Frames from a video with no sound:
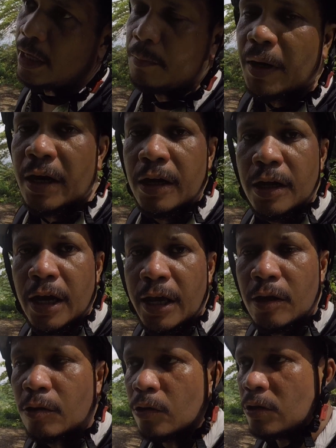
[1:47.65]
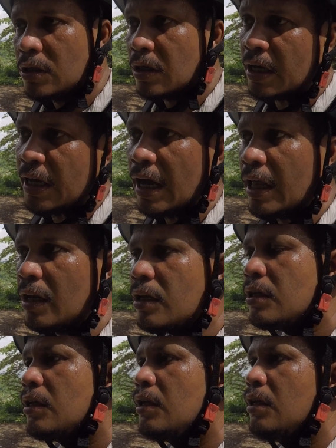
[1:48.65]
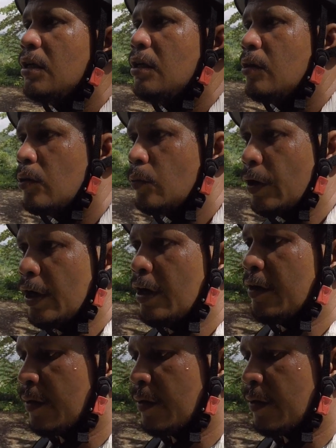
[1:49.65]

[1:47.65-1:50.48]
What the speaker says: barangay called Real, where